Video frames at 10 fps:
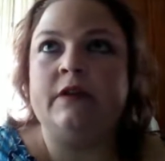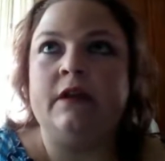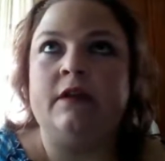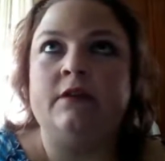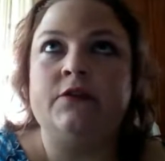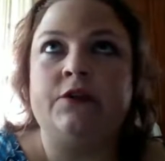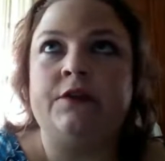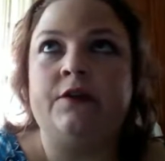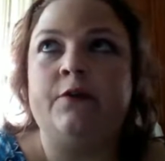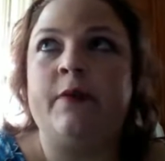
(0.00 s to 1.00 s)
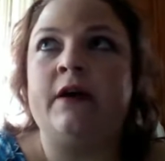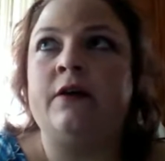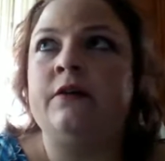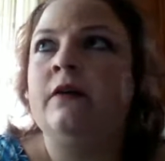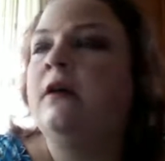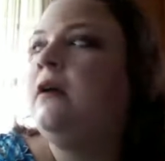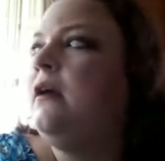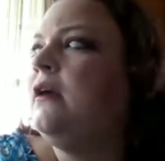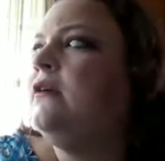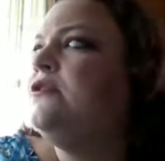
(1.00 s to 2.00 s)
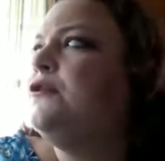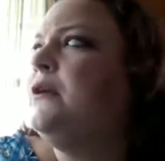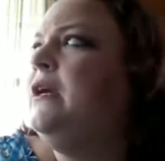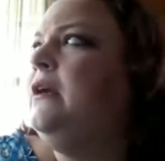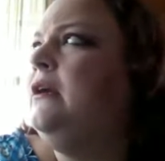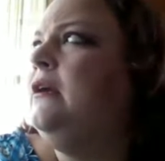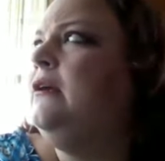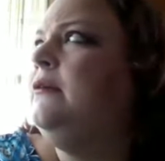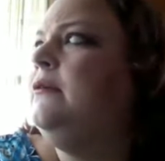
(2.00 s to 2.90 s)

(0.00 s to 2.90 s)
then talking about a tree,